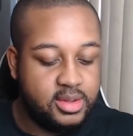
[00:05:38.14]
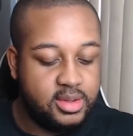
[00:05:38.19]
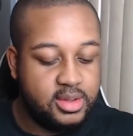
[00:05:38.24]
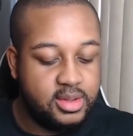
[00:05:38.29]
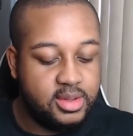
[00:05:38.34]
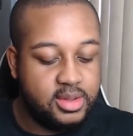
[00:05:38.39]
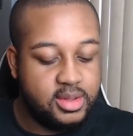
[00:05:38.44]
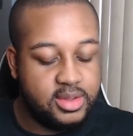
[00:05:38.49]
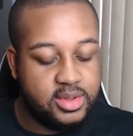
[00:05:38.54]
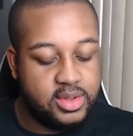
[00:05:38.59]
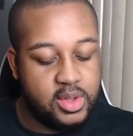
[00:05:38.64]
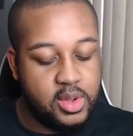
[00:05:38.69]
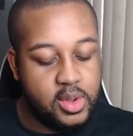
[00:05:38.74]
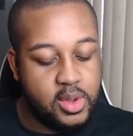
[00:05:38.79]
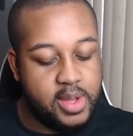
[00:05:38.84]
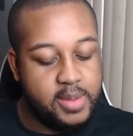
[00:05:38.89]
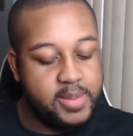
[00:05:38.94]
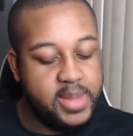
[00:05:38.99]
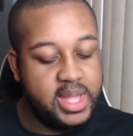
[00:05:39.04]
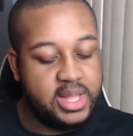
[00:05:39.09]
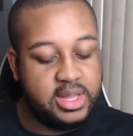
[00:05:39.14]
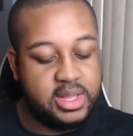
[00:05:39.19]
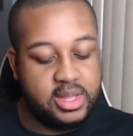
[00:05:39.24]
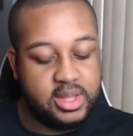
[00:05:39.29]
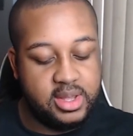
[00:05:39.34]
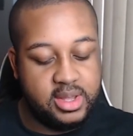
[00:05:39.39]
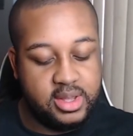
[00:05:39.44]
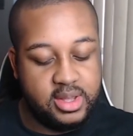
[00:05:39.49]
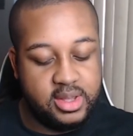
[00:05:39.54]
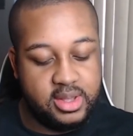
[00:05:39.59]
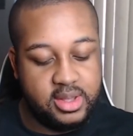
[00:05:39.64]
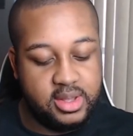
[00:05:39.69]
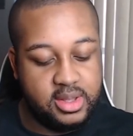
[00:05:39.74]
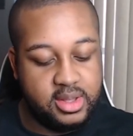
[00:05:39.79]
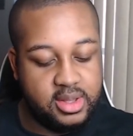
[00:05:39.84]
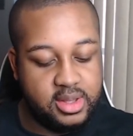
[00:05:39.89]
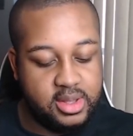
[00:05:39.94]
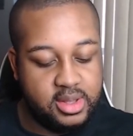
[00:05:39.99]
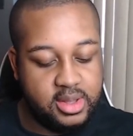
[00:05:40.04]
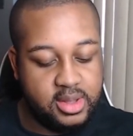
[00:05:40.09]
So I'm about to
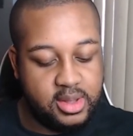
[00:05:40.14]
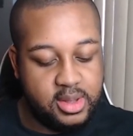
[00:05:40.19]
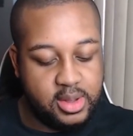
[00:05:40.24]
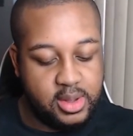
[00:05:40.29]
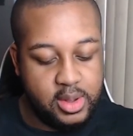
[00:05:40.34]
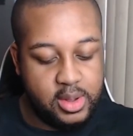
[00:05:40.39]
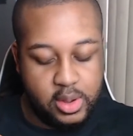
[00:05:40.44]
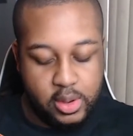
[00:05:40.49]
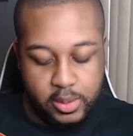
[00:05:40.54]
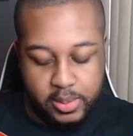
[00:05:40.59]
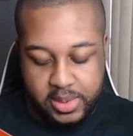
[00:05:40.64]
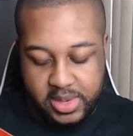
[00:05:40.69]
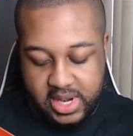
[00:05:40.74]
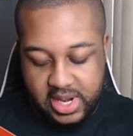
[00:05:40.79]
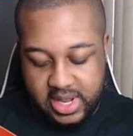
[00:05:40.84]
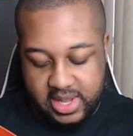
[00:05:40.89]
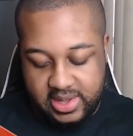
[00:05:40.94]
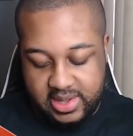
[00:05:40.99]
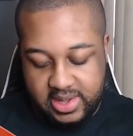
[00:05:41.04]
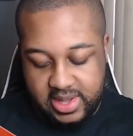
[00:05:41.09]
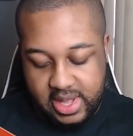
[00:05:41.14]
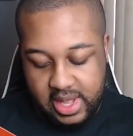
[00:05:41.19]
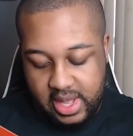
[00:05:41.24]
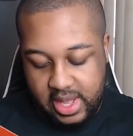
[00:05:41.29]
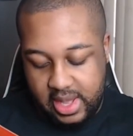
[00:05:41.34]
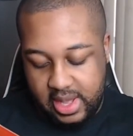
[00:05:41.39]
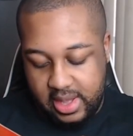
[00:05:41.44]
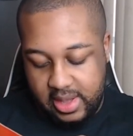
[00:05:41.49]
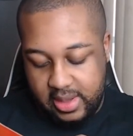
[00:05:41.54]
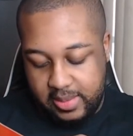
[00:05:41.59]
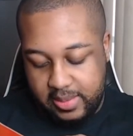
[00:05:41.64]
open this up.